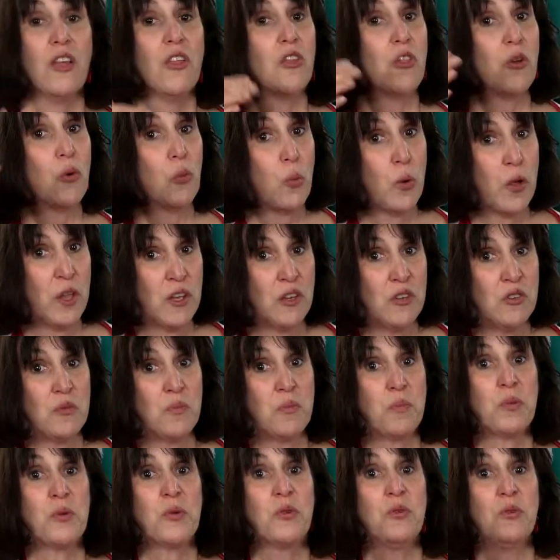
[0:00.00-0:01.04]
The wind
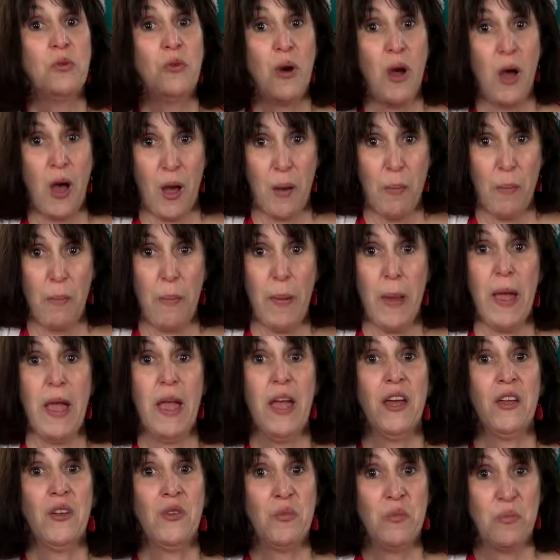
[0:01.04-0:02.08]
blew up
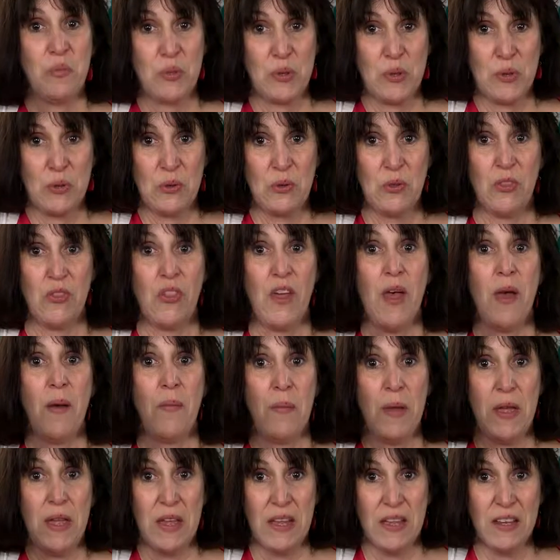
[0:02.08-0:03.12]
and blew them
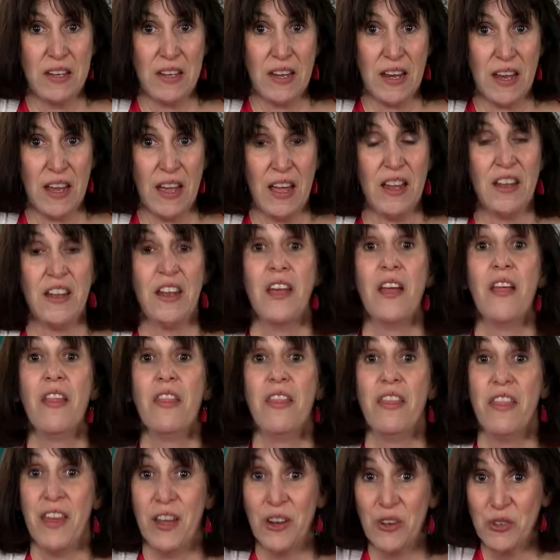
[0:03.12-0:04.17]
in again.
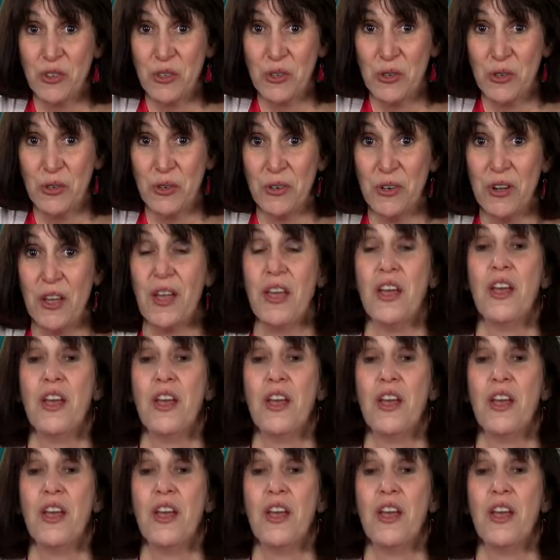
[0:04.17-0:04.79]
Their turn.